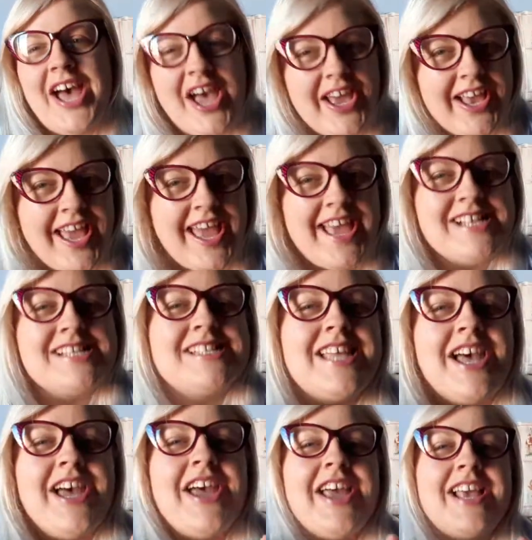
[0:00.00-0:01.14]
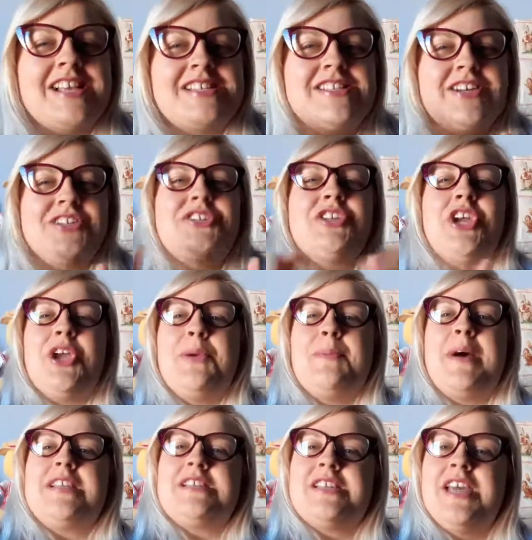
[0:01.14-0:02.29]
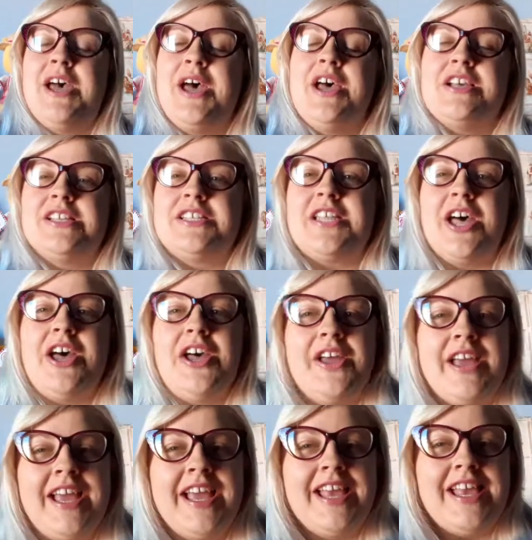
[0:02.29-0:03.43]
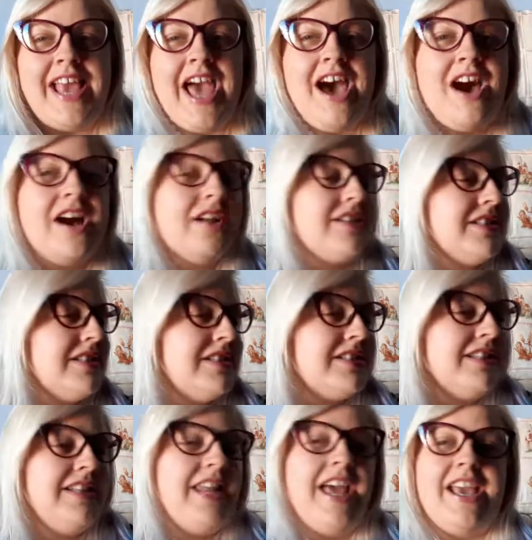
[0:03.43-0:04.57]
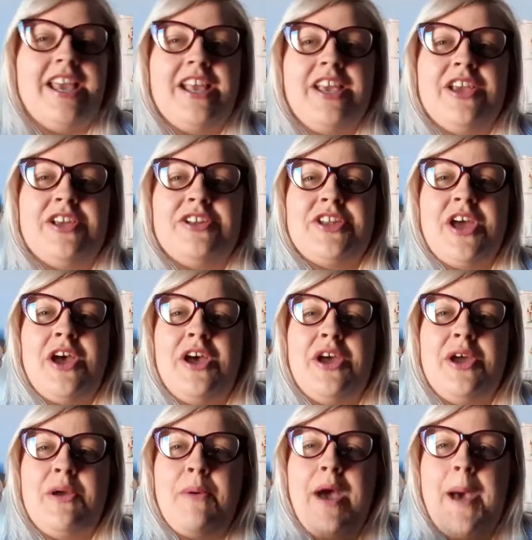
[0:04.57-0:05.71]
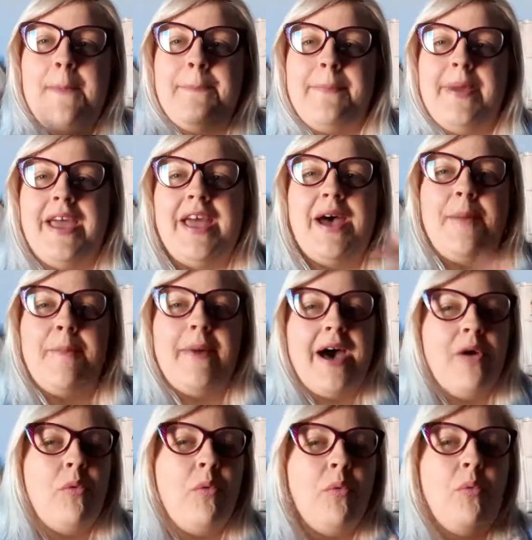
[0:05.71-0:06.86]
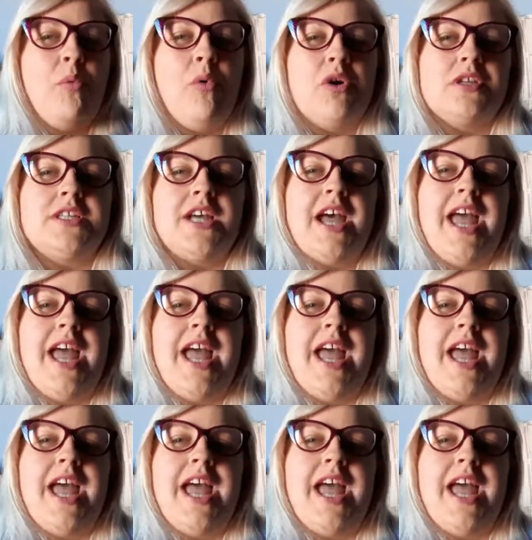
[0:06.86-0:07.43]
okay, so it's not too much. So yeah, I'll just let you know a bit about what I